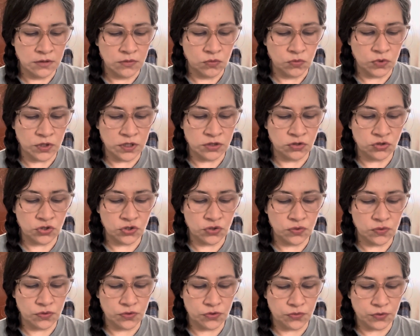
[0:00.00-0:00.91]
1,
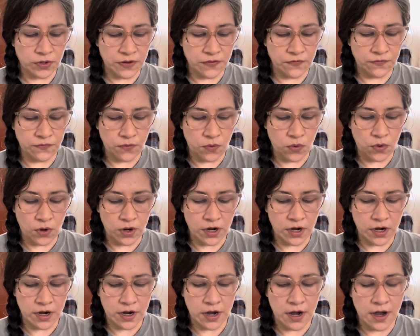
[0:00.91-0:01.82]
2, 3,
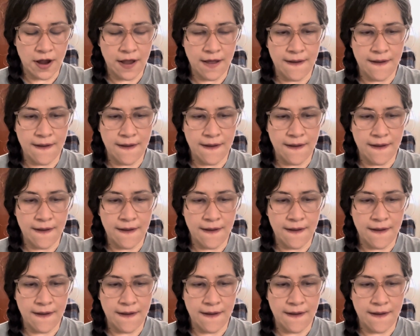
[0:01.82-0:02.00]
4,